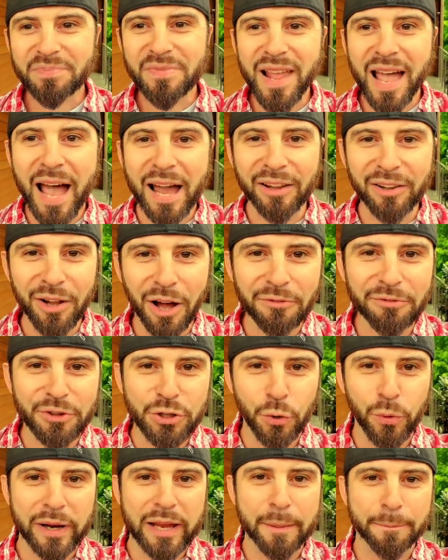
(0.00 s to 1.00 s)
I love
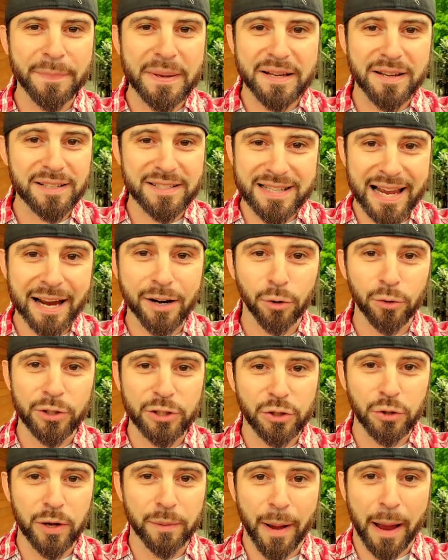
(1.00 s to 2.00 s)
doing it because not
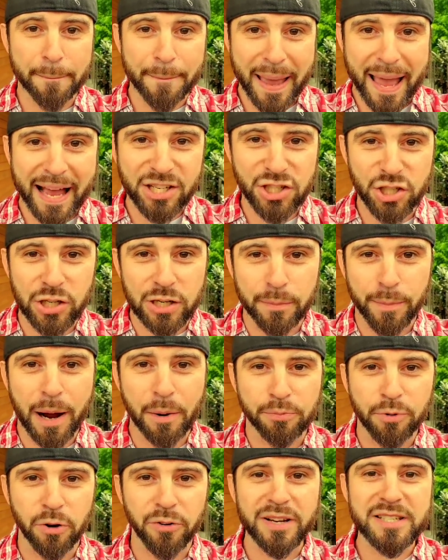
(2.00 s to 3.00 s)
only am I passionate
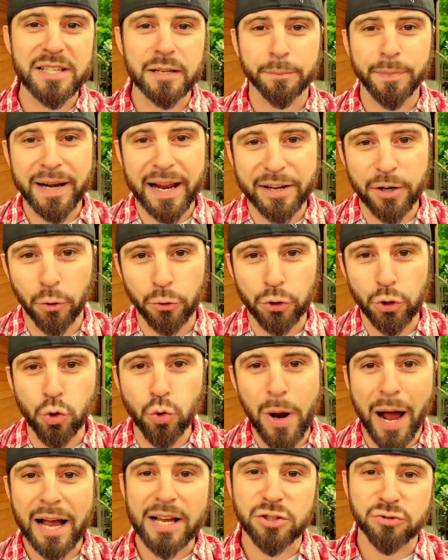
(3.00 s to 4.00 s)
about pro wrestling, but I know you
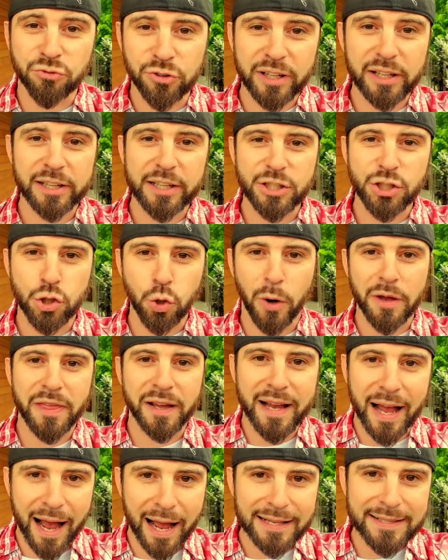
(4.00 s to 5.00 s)
guys really enjoy the
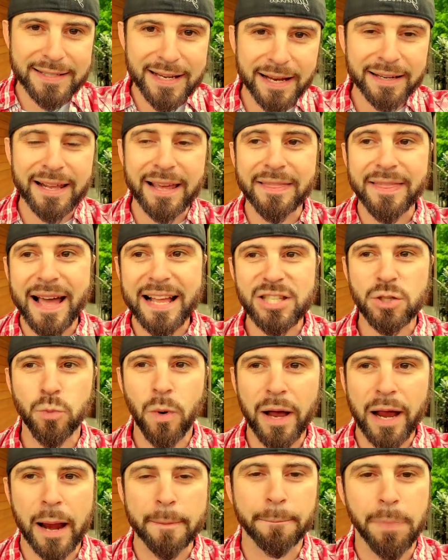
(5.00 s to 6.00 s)
content, and that's
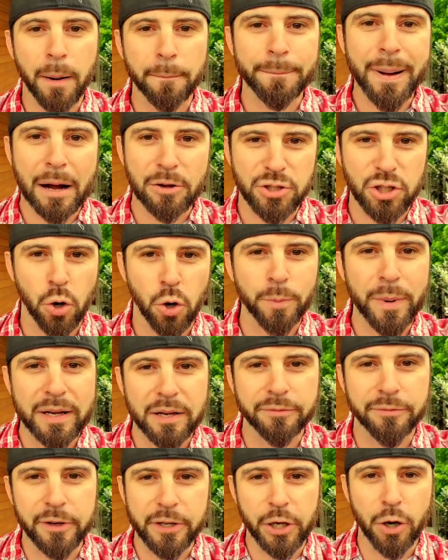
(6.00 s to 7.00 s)
why I pump out so
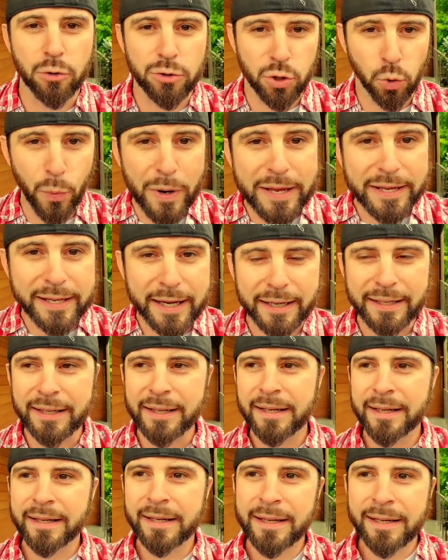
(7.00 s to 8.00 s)
many videos a week.
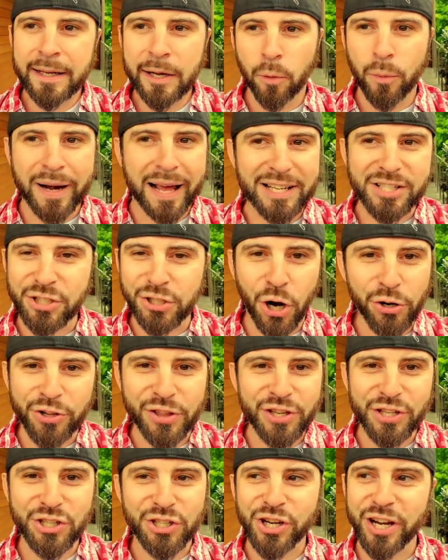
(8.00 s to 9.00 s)
When I
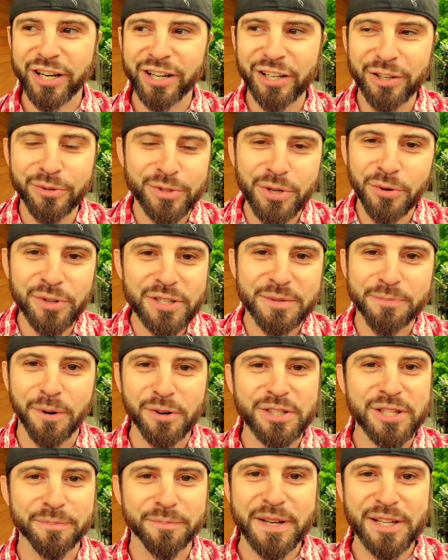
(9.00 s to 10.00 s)
started this channel, it was only
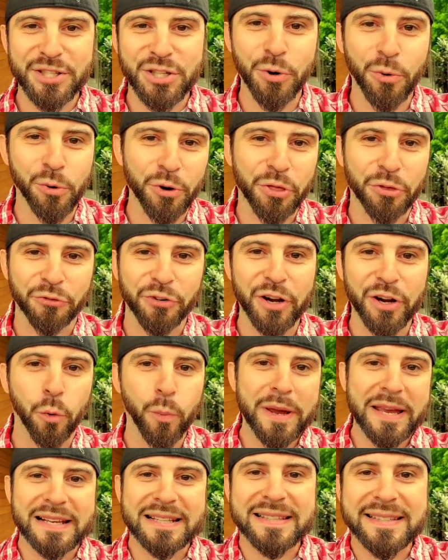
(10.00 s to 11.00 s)
supposed to be two or three a
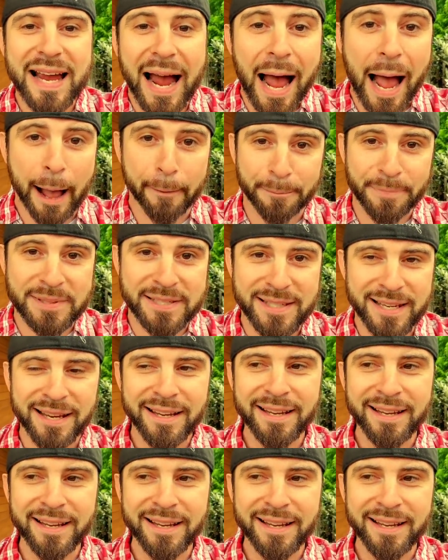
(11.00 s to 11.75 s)
week tops.